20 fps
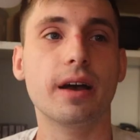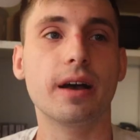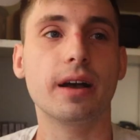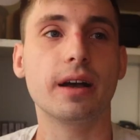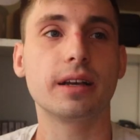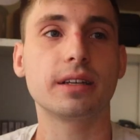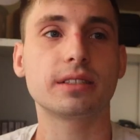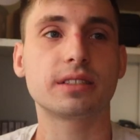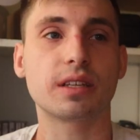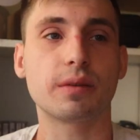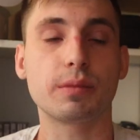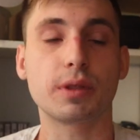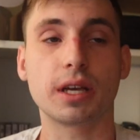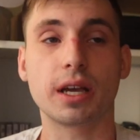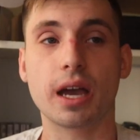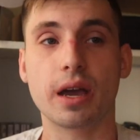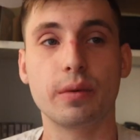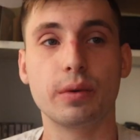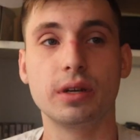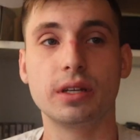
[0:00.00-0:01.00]
uh,
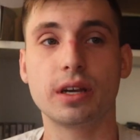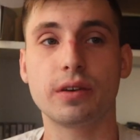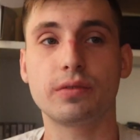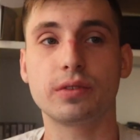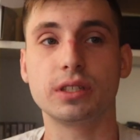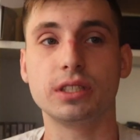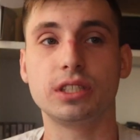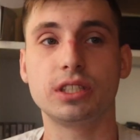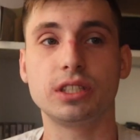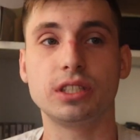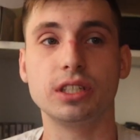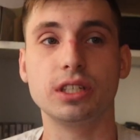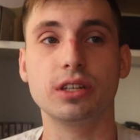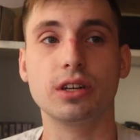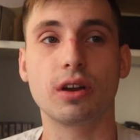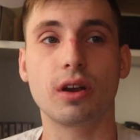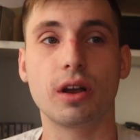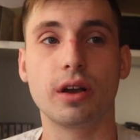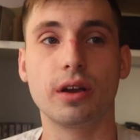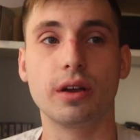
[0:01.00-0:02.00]
something I would definitely
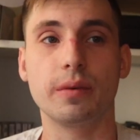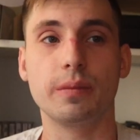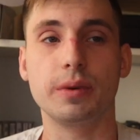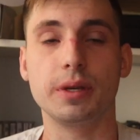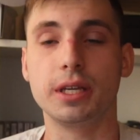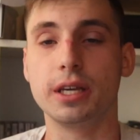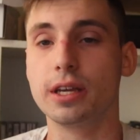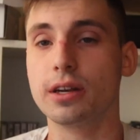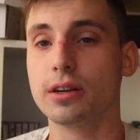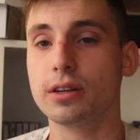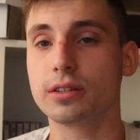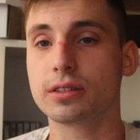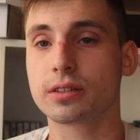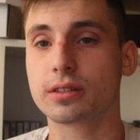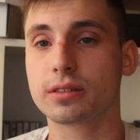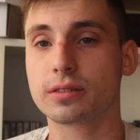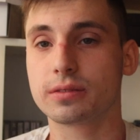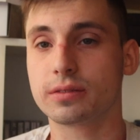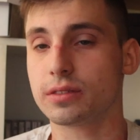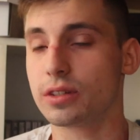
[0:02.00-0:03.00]
steer a beginner
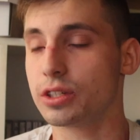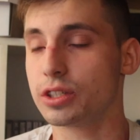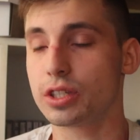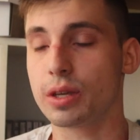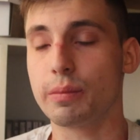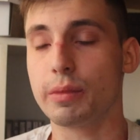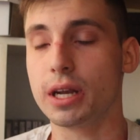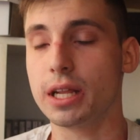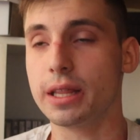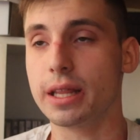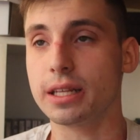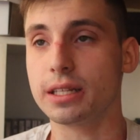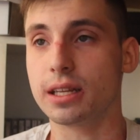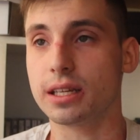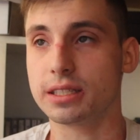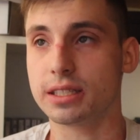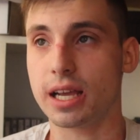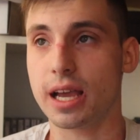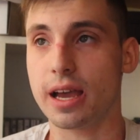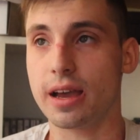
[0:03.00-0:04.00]
or somebody that doesn't